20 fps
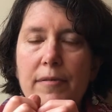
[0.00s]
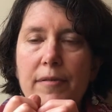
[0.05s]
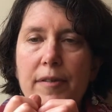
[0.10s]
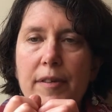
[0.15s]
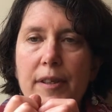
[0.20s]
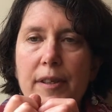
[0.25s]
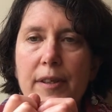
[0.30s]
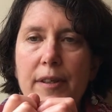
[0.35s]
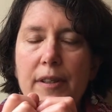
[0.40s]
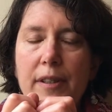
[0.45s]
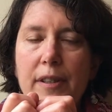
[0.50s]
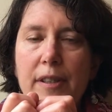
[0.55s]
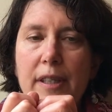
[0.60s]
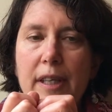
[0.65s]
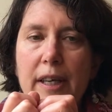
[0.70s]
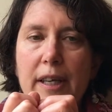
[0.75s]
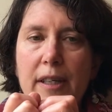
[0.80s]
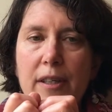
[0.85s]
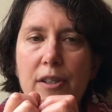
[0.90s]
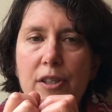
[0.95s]
feel the
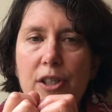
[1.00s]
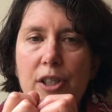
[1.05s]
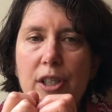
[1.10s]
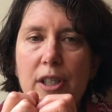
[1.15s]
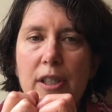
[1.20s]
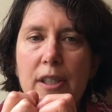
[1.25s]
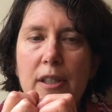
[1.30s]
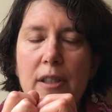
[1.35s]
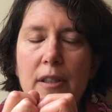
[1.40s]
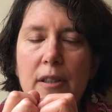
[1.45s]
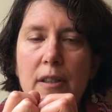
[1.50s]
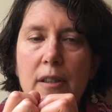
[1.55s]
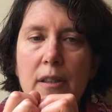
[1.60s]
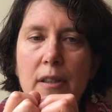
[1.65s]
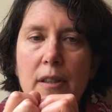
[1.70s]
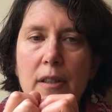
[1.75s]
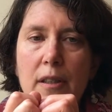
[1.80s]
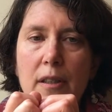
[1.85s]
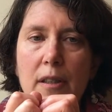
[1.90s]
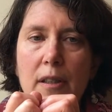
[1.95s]
tension
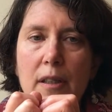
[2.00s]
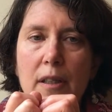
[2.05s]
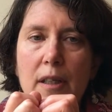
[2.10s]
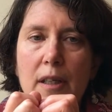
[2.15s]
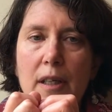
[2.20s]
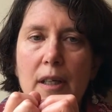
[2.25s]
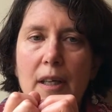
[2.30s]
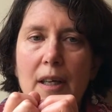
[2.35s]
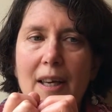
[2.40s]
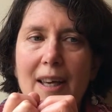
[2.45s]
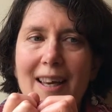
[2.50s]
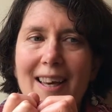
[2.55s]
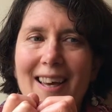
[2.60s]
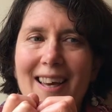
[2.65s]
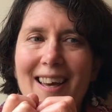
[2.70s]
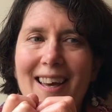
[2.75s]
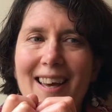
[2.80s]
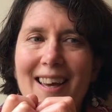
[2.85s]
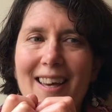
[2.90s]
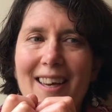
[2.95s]

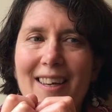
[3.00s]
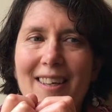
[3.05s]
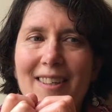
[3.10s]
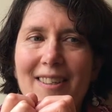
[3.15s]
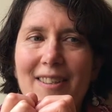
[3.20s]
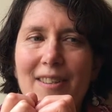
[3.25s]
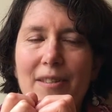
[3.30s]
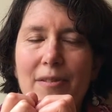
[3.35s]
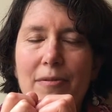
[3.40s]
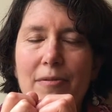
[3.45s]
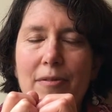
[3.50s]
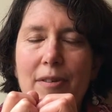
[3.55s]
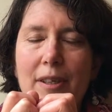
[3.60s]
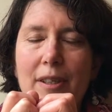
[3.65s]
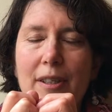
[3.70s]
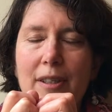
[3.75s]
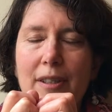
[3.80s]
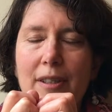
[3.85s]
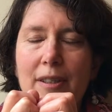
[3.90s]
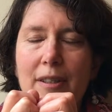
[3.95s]
and
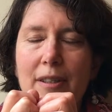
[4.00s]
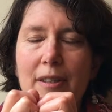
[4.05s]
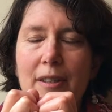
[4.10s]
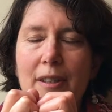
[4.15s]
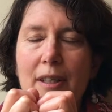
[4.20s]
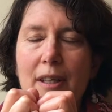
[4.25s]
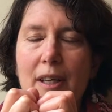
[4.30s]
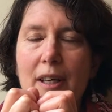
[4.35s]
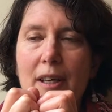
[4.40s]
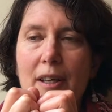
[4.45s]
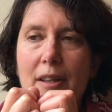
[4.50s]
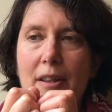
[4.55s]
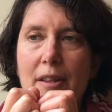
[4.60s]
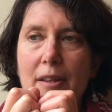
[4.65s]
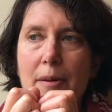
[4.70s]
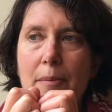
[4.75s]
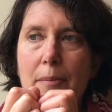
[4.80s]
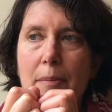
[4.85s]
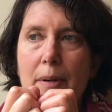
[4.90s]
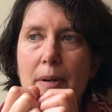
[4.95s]
feel
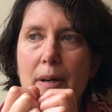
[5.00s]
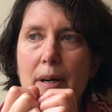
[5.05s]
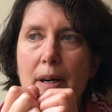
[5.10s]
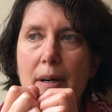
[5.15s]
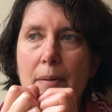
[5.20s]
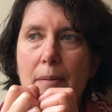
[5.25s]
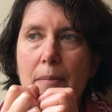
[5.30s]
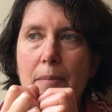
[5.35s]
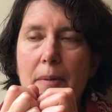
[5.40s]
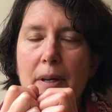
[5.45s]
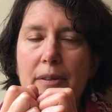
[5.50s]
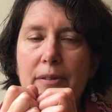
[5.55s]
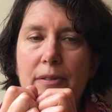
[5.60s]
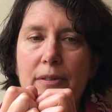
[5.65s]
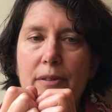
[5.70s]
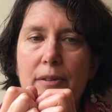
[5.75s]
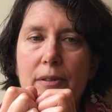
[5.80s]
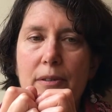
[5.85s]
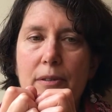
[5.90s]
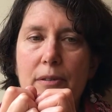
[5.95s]
the
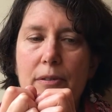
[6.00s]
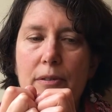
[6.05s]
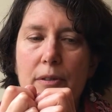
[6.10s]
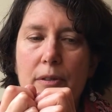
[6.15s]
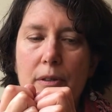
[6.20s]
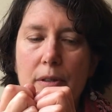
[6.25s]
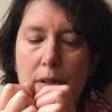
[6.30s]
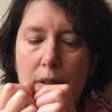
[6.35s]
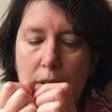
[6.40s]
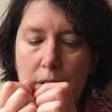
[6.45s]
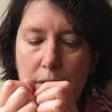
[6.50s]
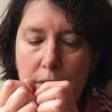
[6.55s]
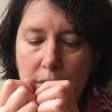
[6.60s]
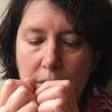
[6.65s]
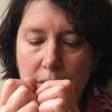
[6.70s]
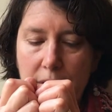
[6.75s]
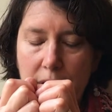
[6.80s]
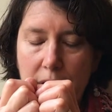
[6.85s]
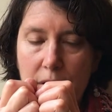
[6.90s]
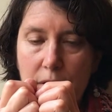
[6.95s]
muscles, the
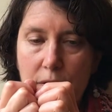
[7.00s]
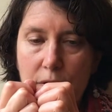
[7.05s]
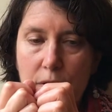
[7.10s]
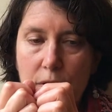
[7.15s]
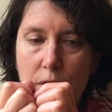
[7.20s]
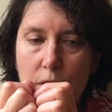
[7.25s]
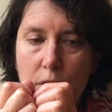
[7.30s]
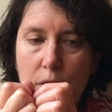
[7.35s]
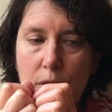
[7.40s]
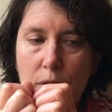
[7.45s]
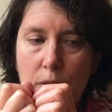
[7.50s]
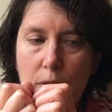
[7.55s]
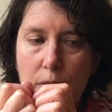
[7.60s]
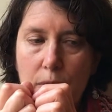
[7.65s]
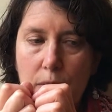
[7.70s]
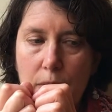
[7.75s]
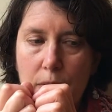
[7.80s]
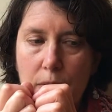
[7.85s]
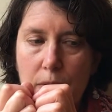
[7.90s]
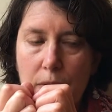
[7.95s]
sphincters
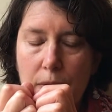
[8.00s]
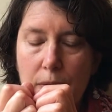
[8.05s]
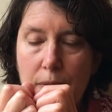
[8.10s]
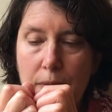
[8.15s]
close.